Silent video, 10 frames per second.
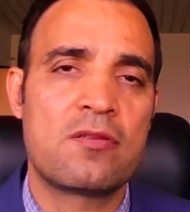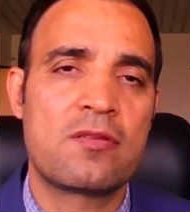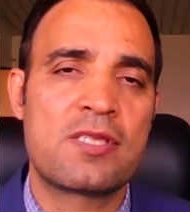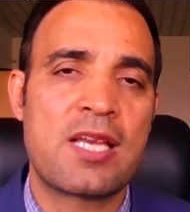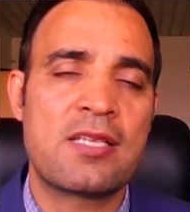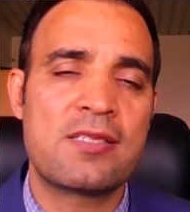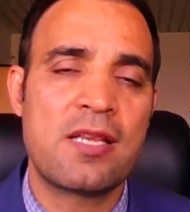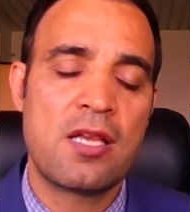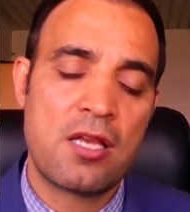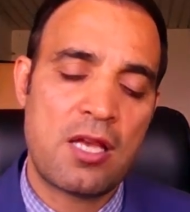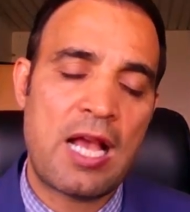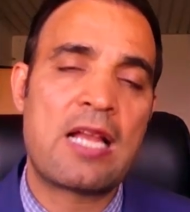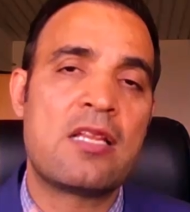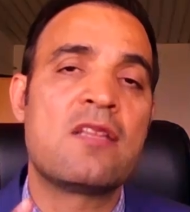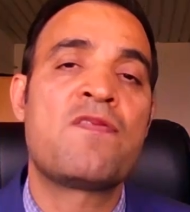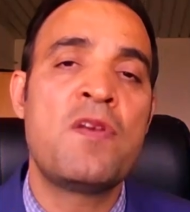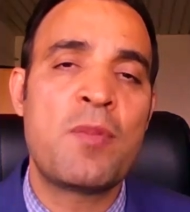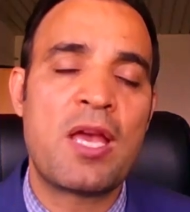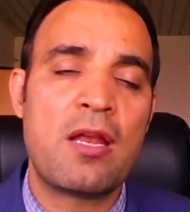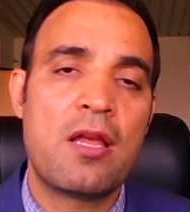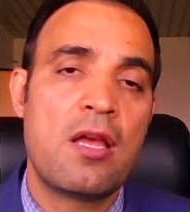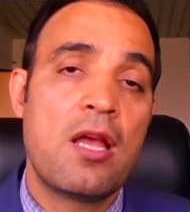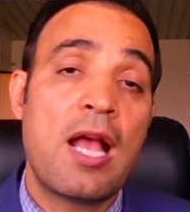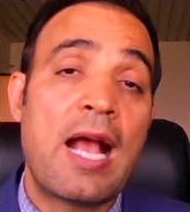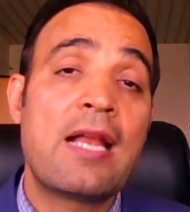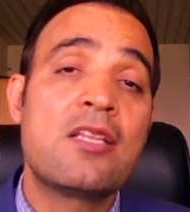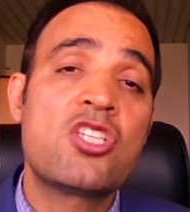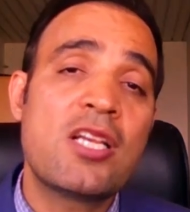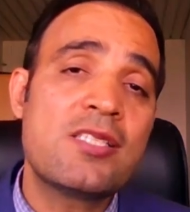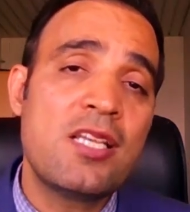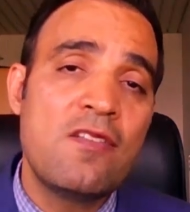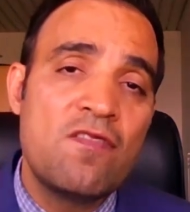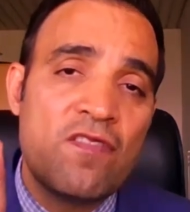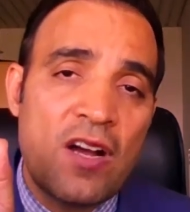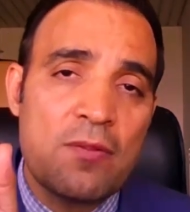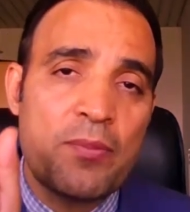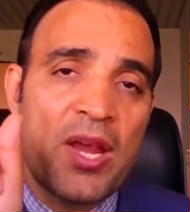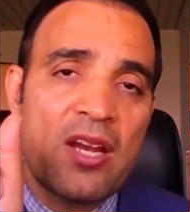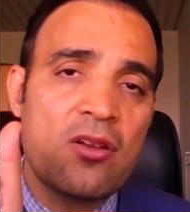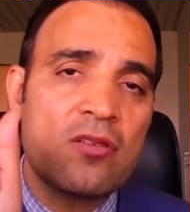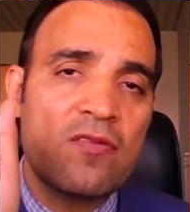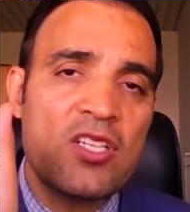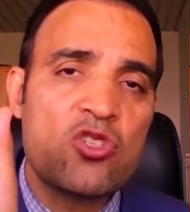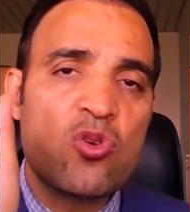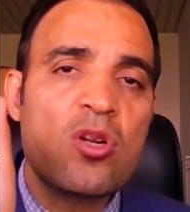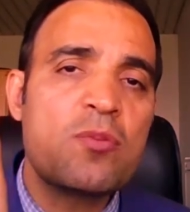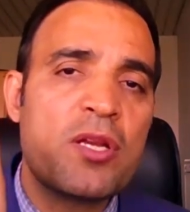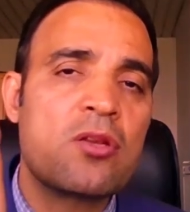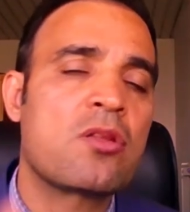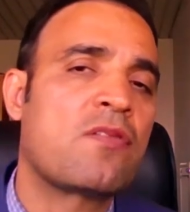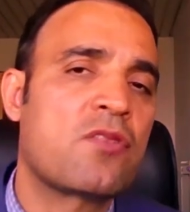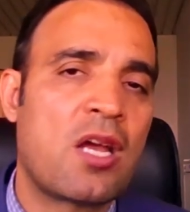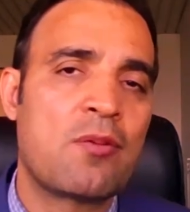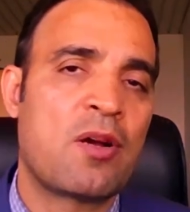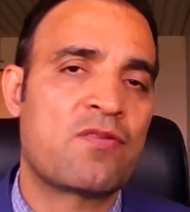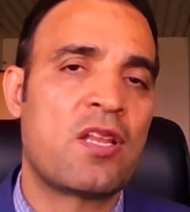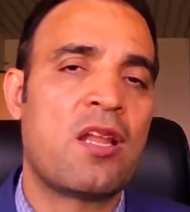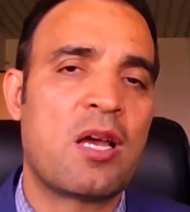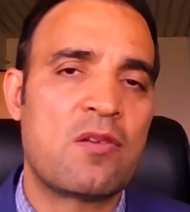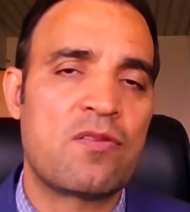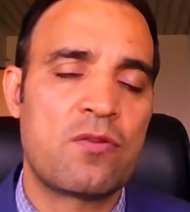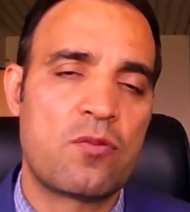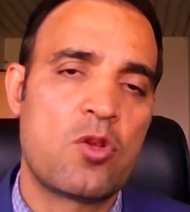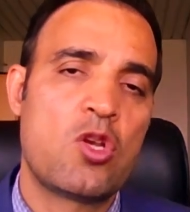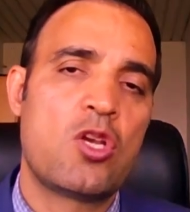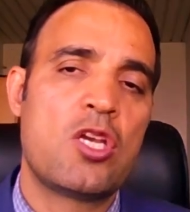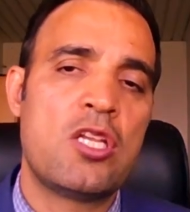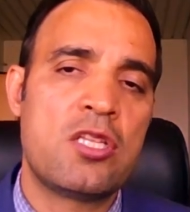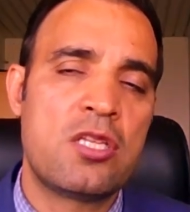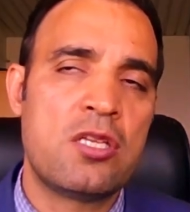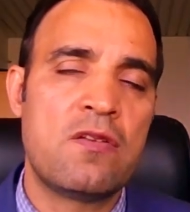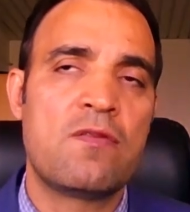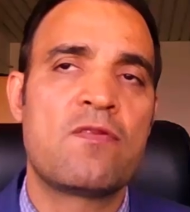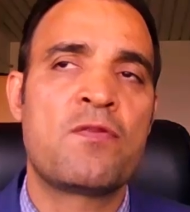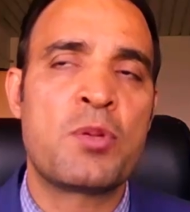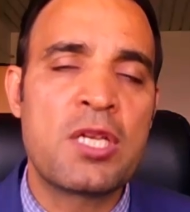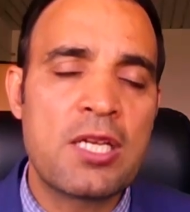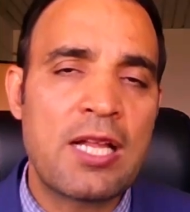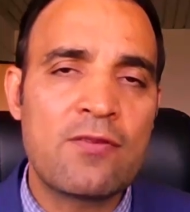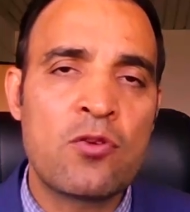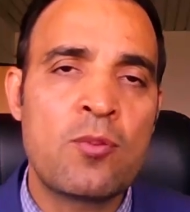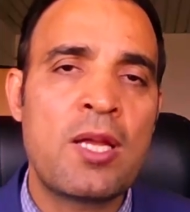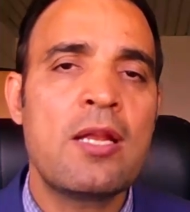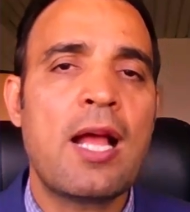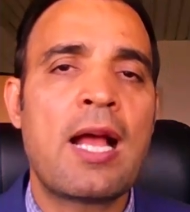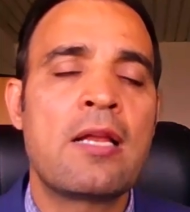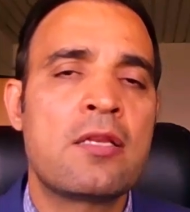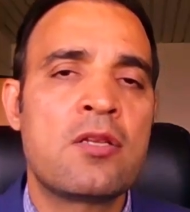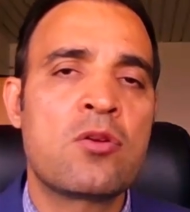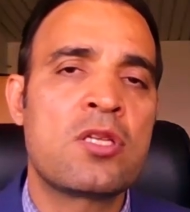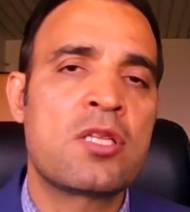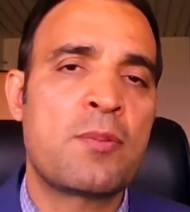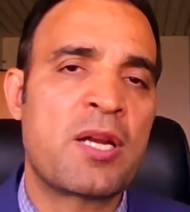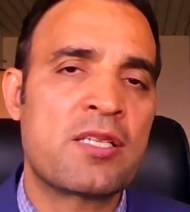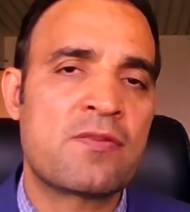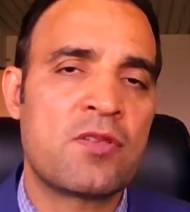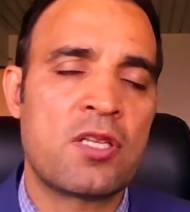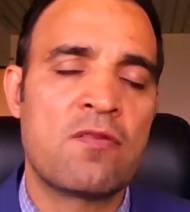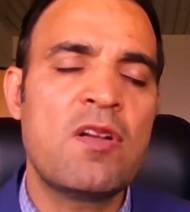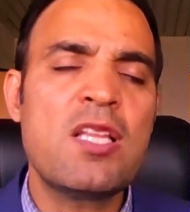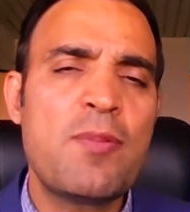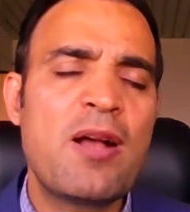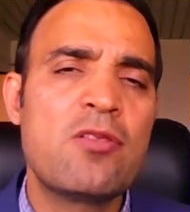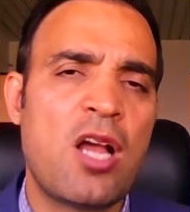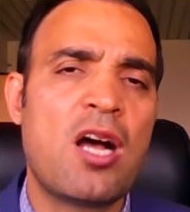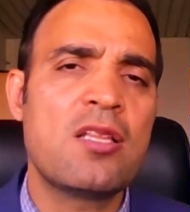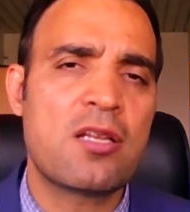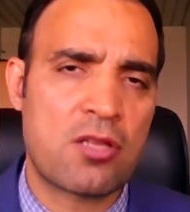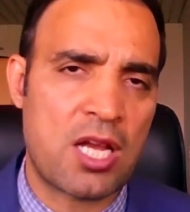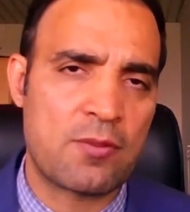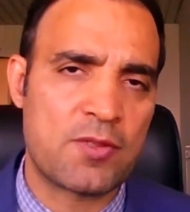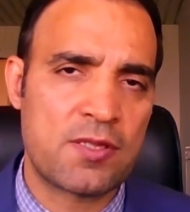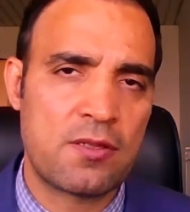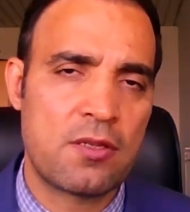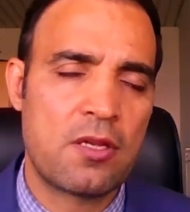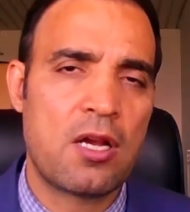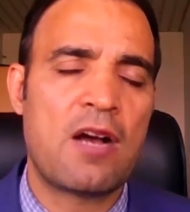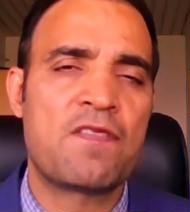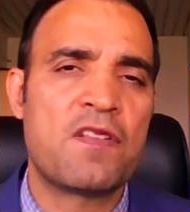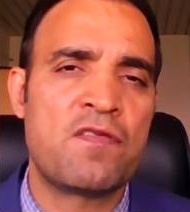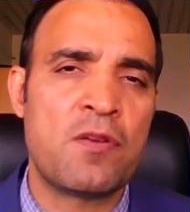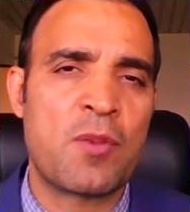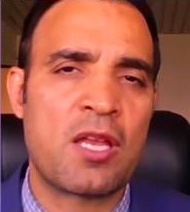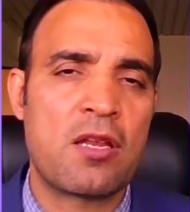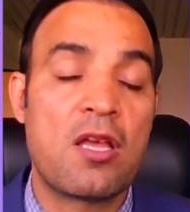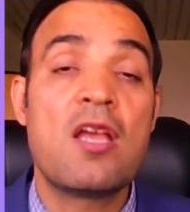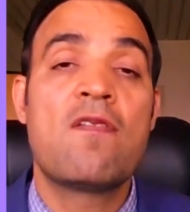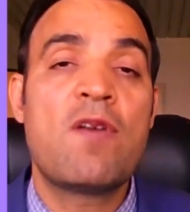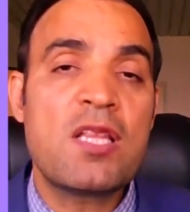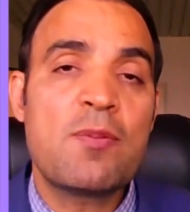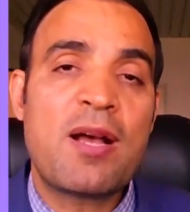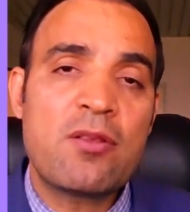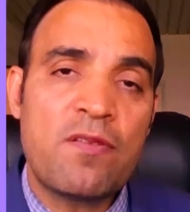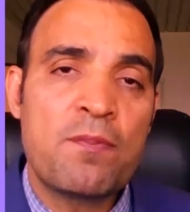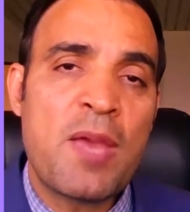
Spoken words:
sex and in female, and just in one period, very short period of time of the life, in the pregnant woman and during the breastfeeding. What about the other times of the female? What about the